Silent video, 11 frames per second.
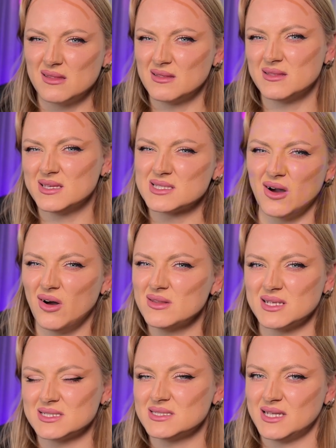This all
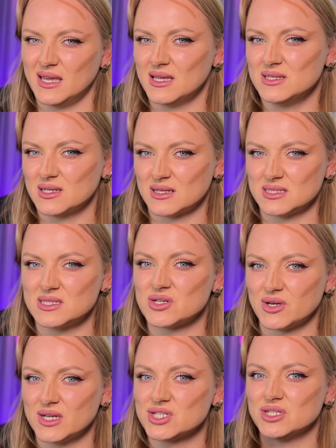doesn't take into
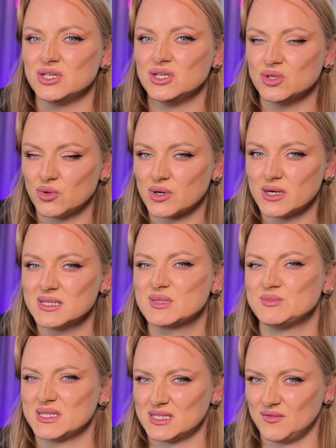consideration your
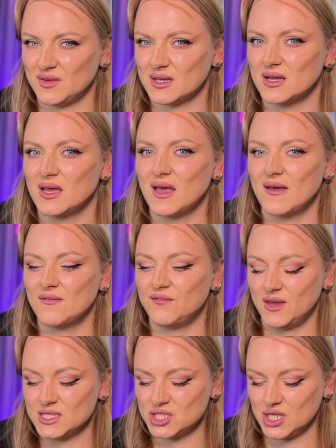specific
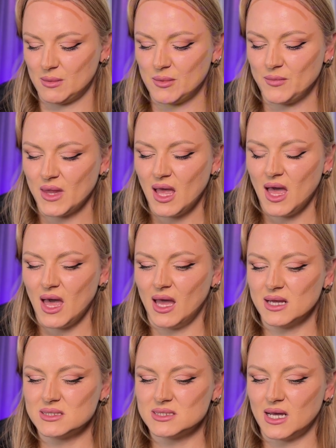face shape.
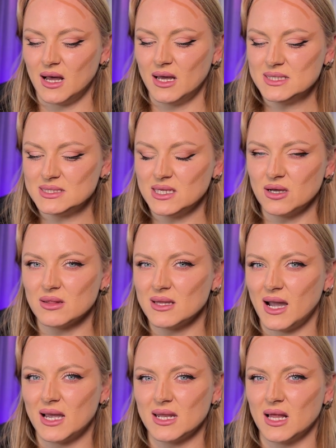And I see
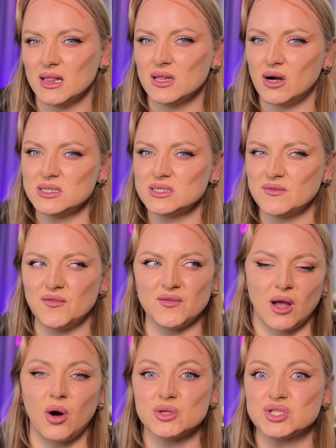online a lot of
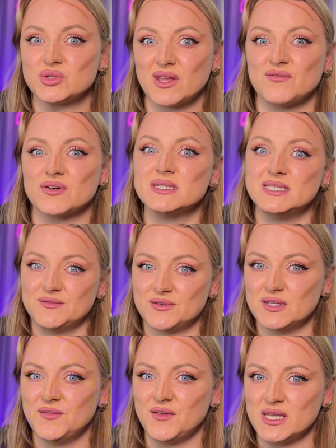contouring for
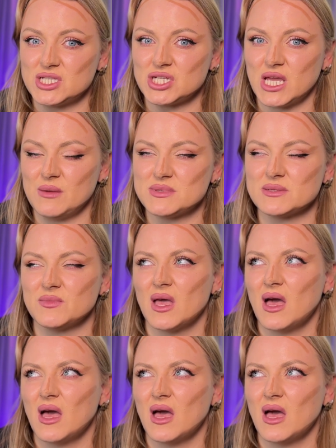different face shapes.